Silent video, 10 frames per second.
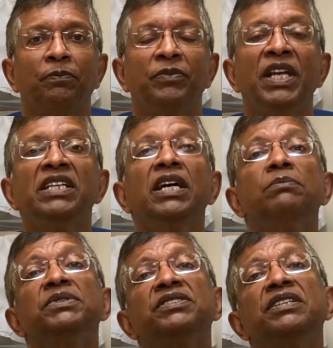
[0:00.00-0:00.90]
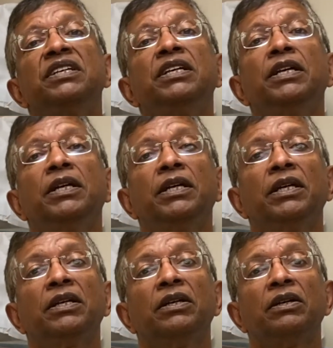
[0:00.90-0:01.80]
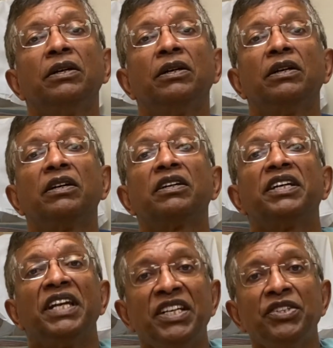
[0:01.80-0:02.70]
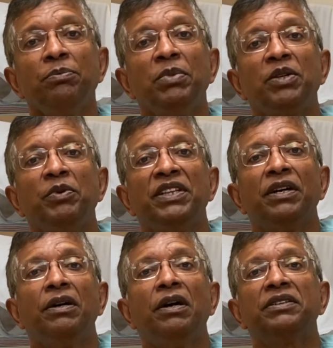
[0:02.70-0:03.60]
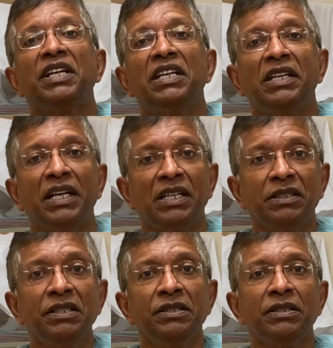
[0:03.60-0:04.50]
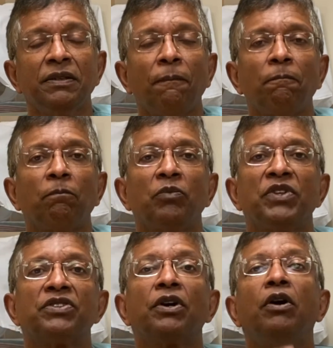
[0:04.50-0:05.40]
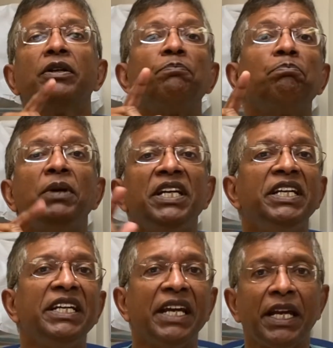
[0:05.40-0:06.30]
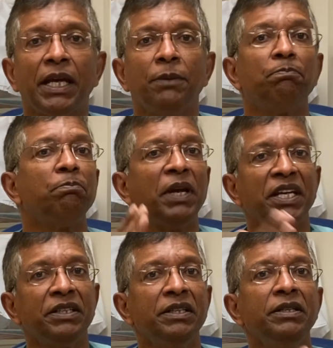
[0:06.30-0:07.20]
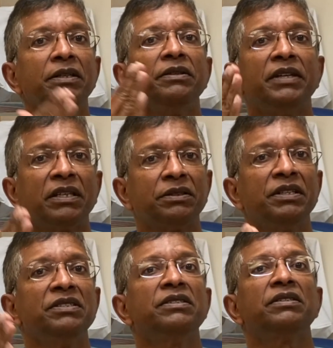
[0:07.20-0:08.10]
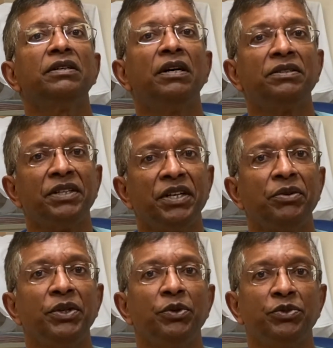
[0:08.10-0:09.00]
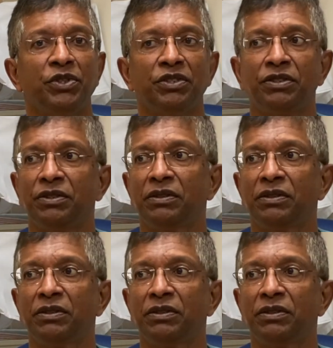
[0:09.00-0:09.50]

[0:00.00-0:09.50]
Then comes the connection between the heart and lungs. It's called a PDA, patent ductus arteriosus.